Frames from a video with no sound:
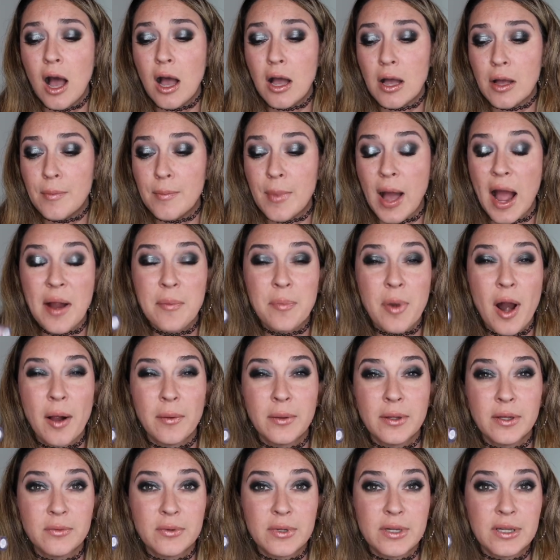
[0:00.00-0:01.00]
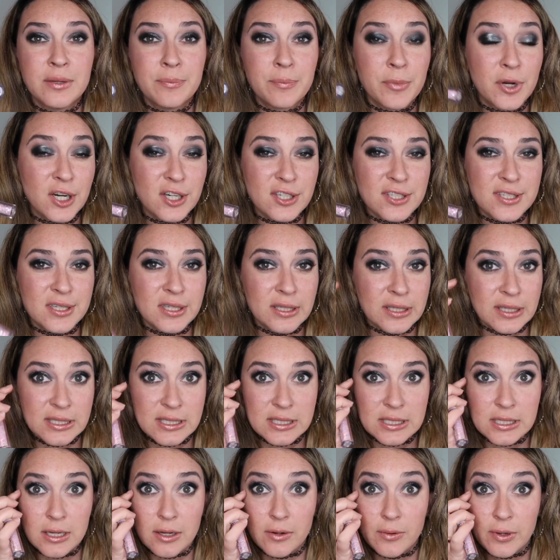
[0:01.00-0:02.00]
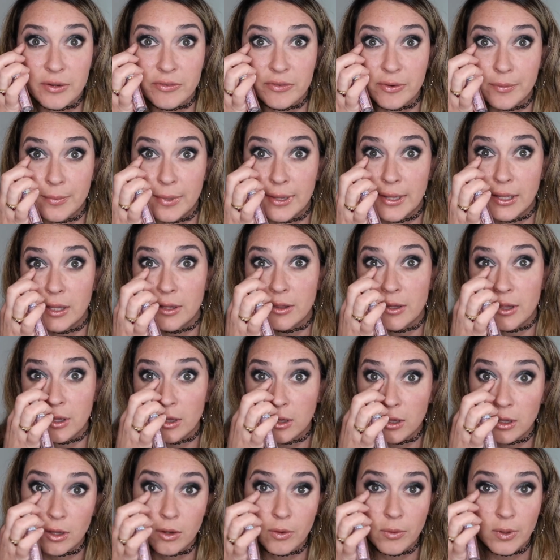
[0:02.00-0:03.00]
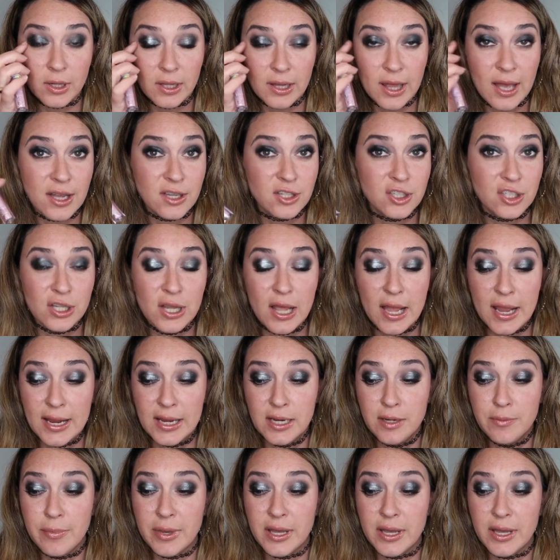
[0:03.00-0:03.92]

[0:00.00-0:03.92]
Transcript: Um, I probably would personally stay away from like the lower lash line,